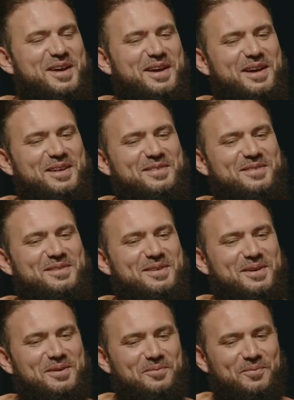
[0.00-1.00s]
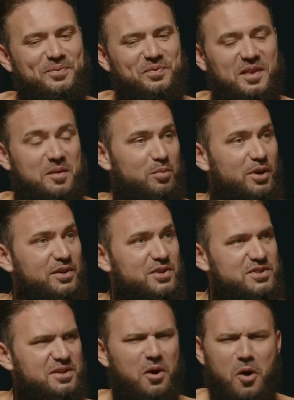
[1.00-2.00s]
And the
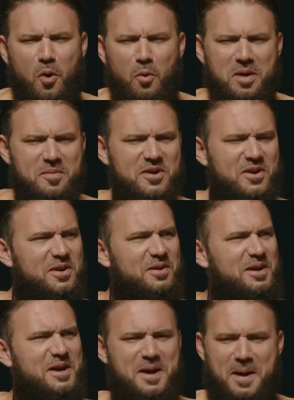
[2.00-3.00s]
brothers say, oh, women are